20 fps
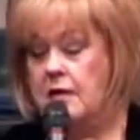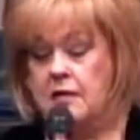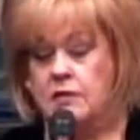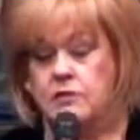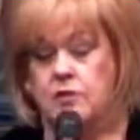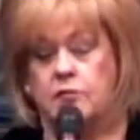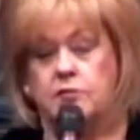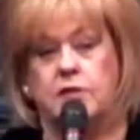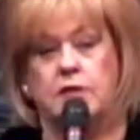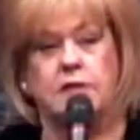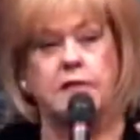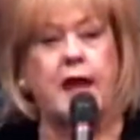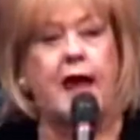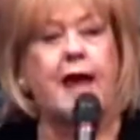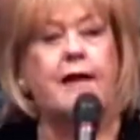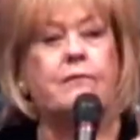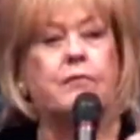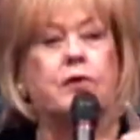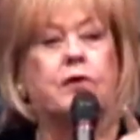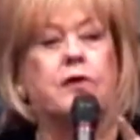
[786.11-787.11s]
So
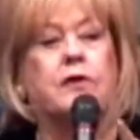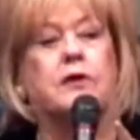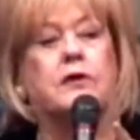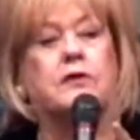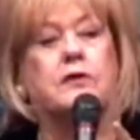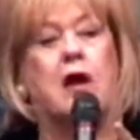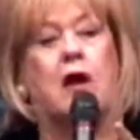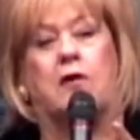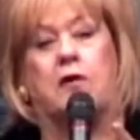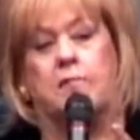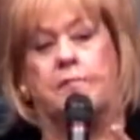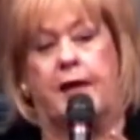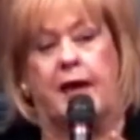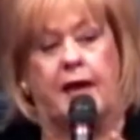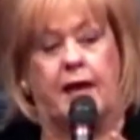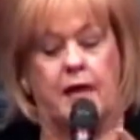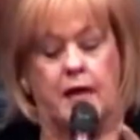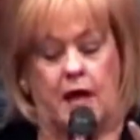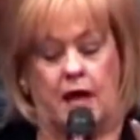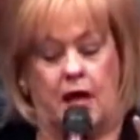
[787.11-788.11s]
tonight we're going to talk
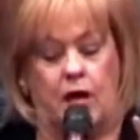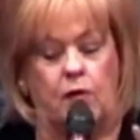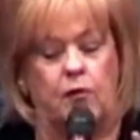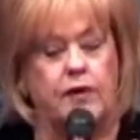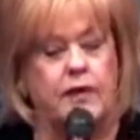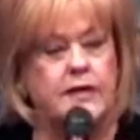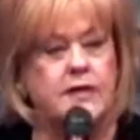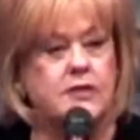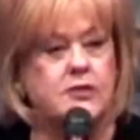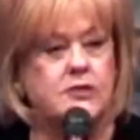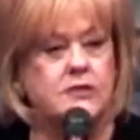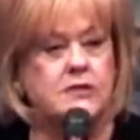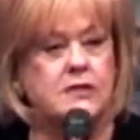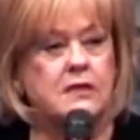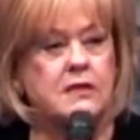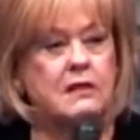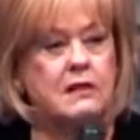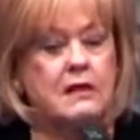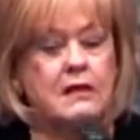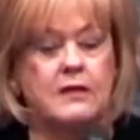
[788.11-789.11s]
about holiness,
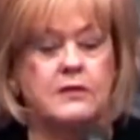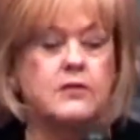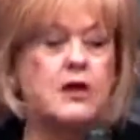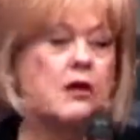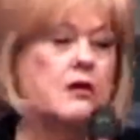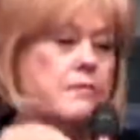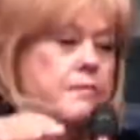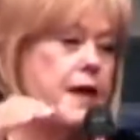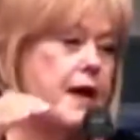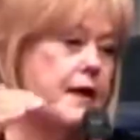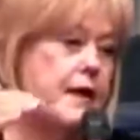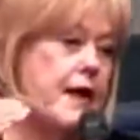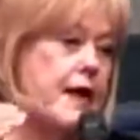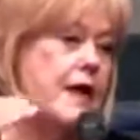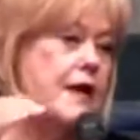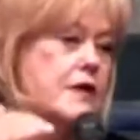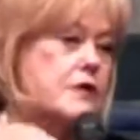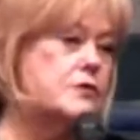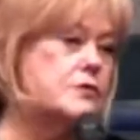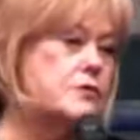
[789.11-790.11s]
talk about
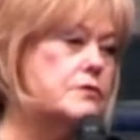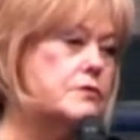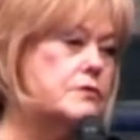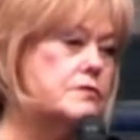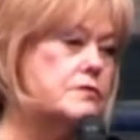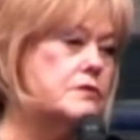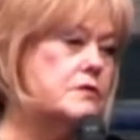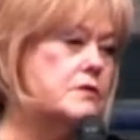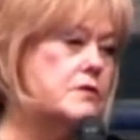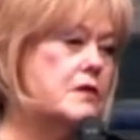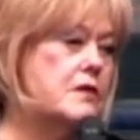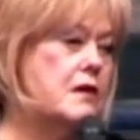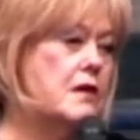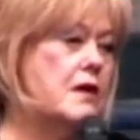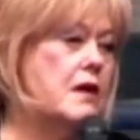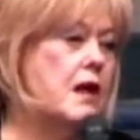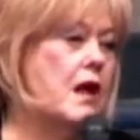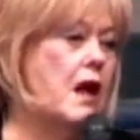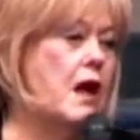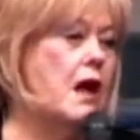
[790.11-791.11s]
angels,
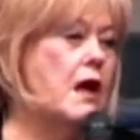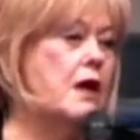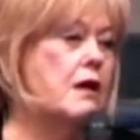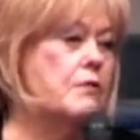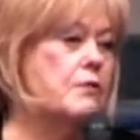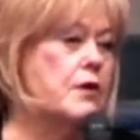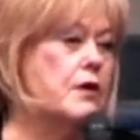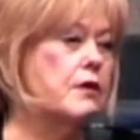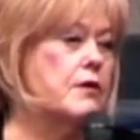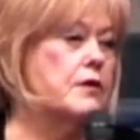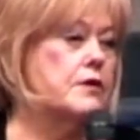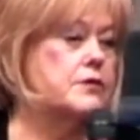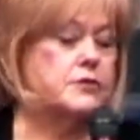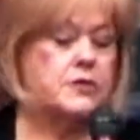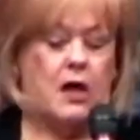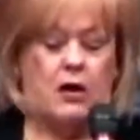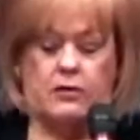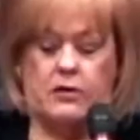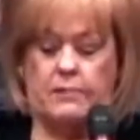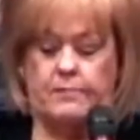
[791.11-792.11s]
uh, we're going to
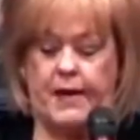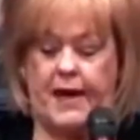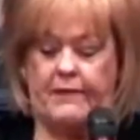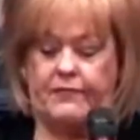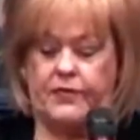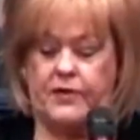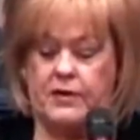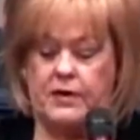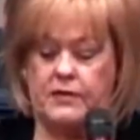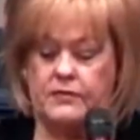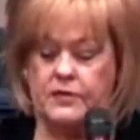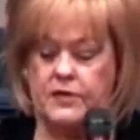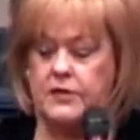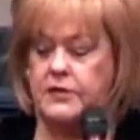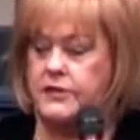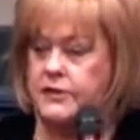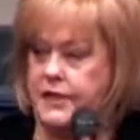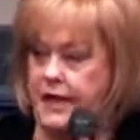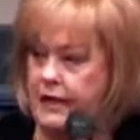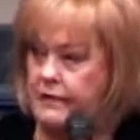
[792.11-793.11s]
talk about uh, the
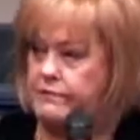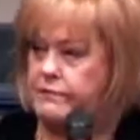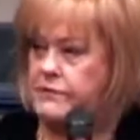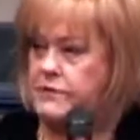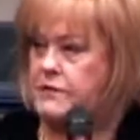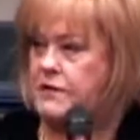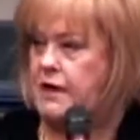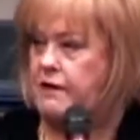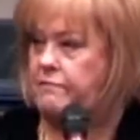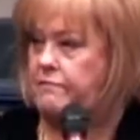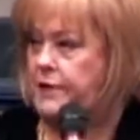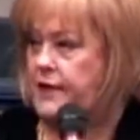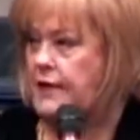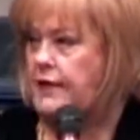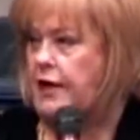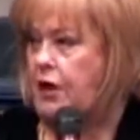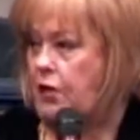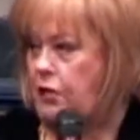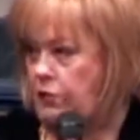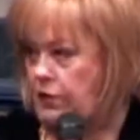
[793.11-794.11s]
depths of being
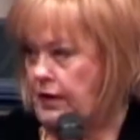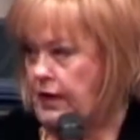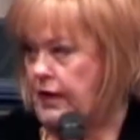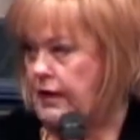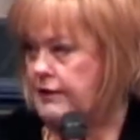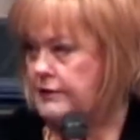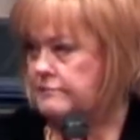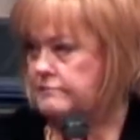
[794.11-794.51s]
holy.